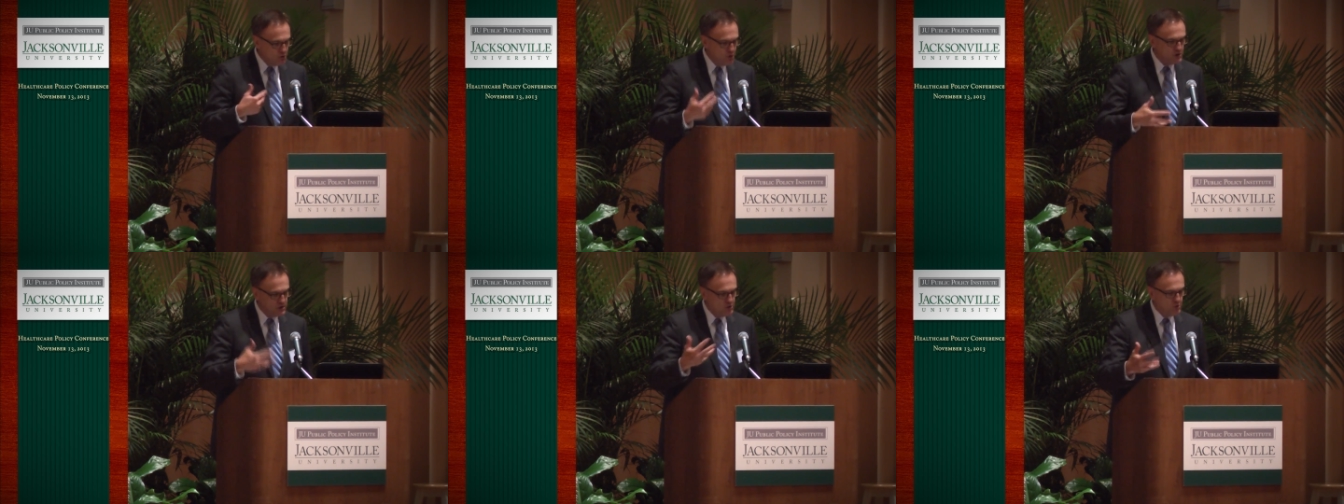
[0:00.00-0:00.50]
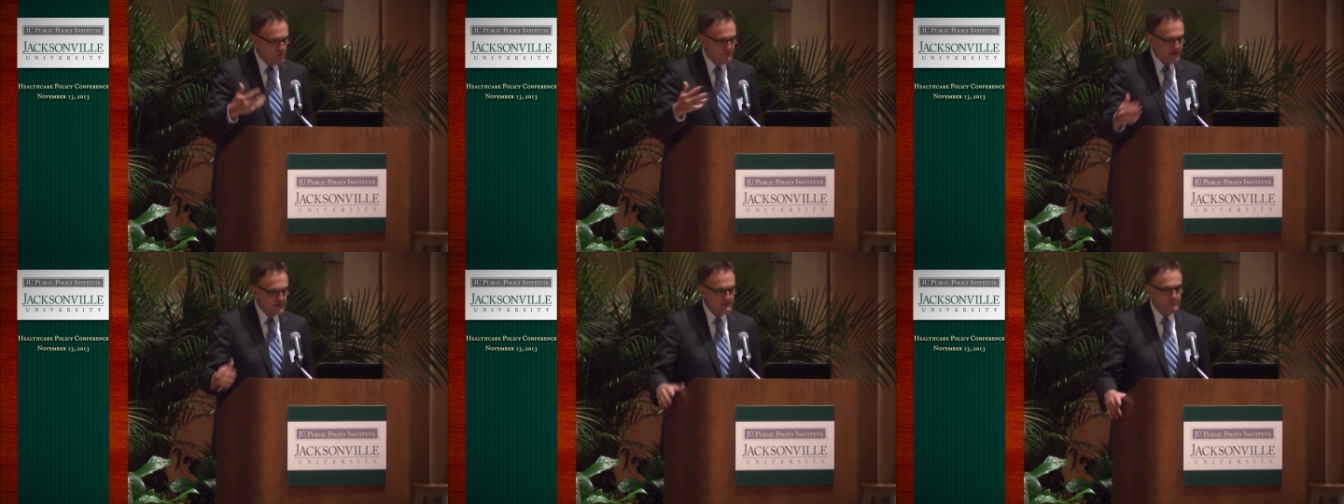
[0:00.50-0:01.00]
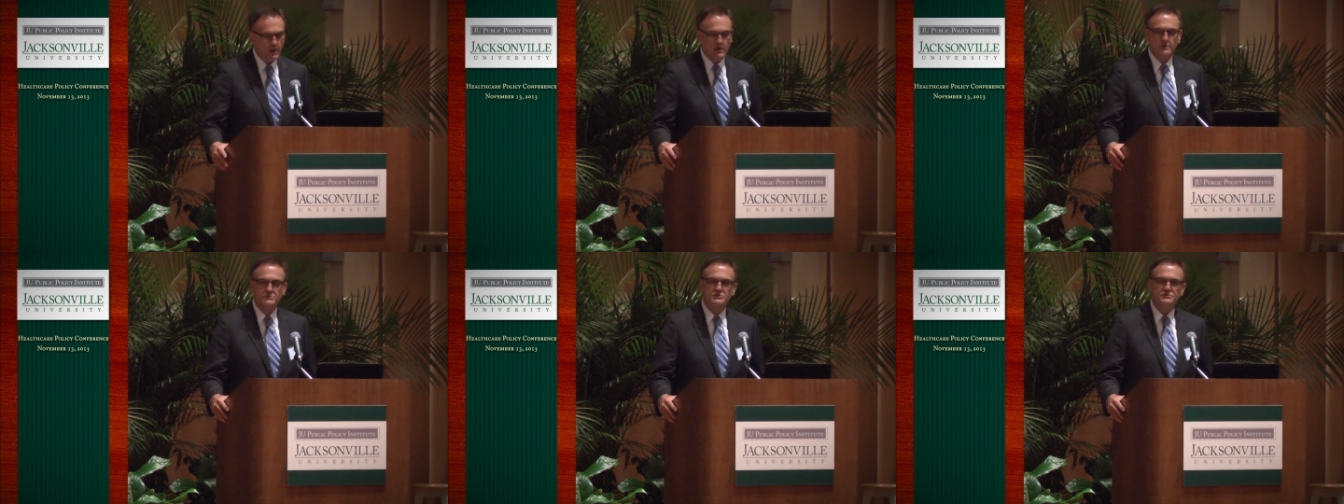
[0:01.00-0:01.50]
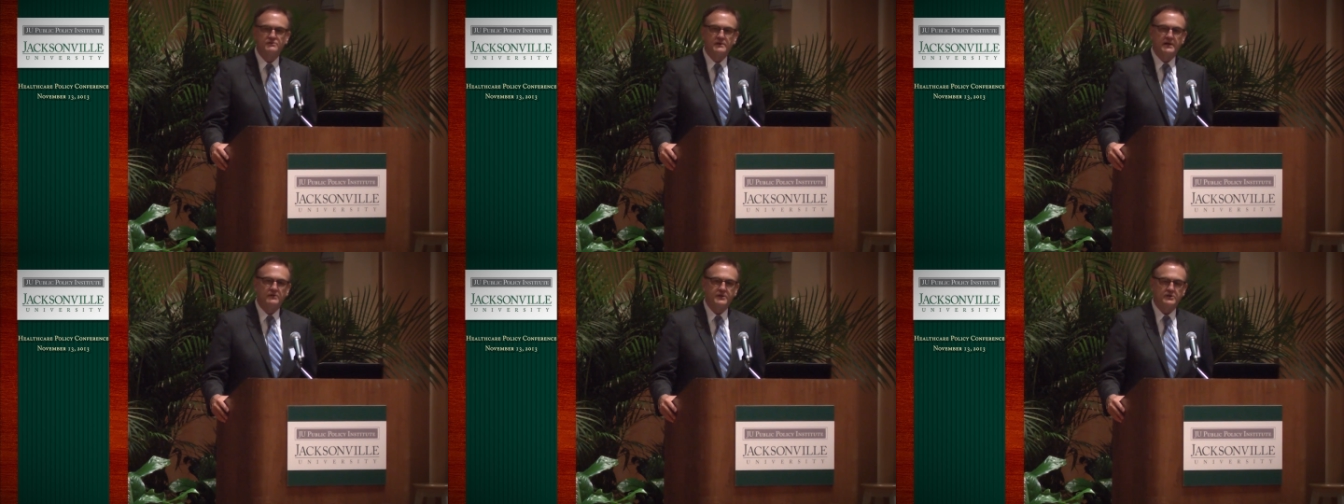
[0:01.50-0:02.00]
who could do effective prognosis for
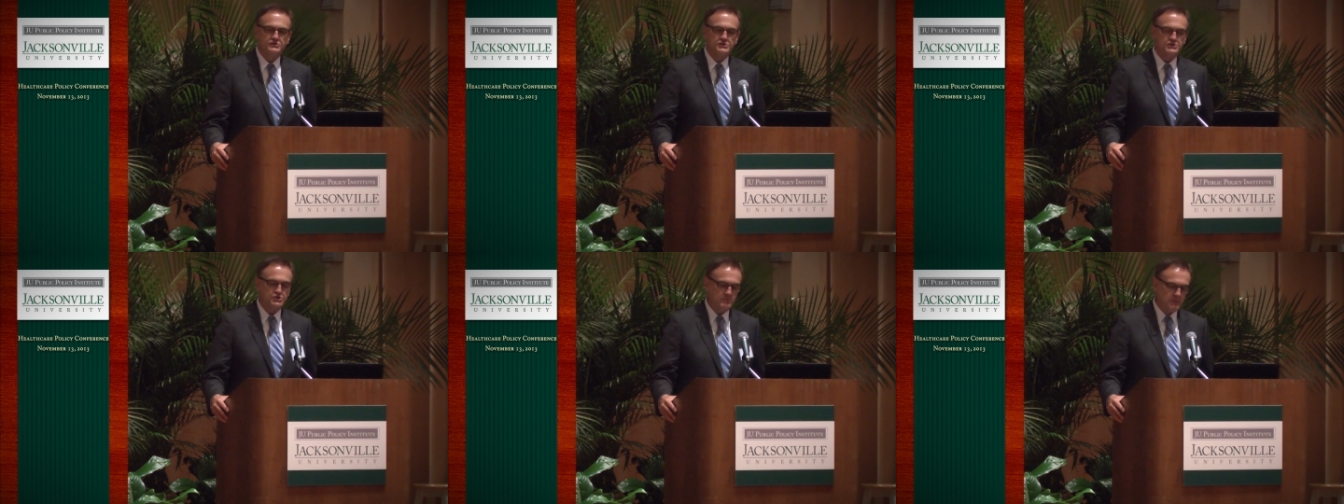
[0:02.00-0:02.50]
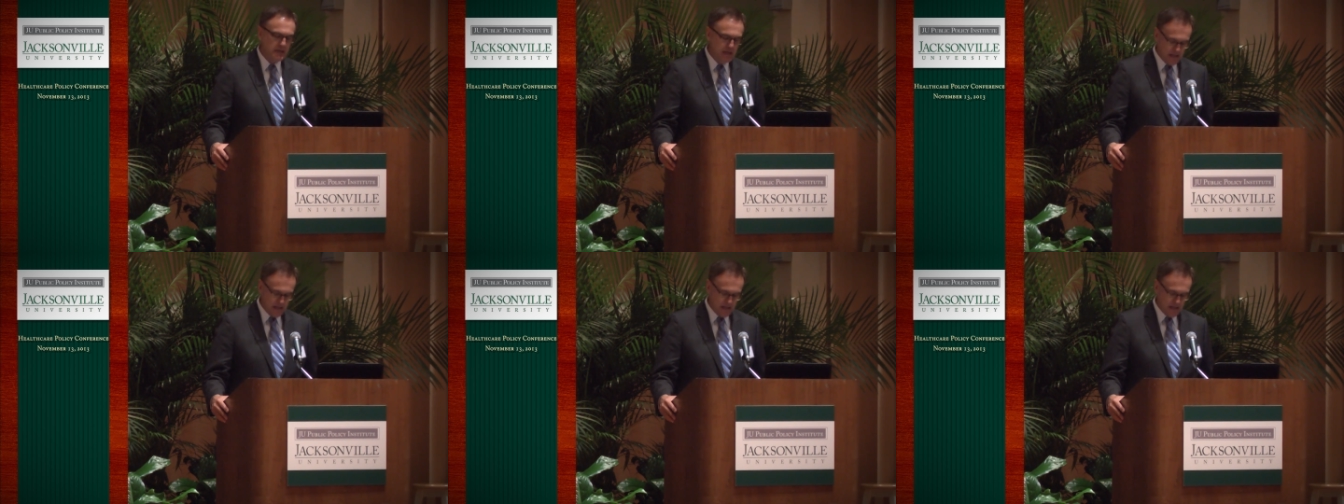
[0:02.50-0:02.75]
the healthcare system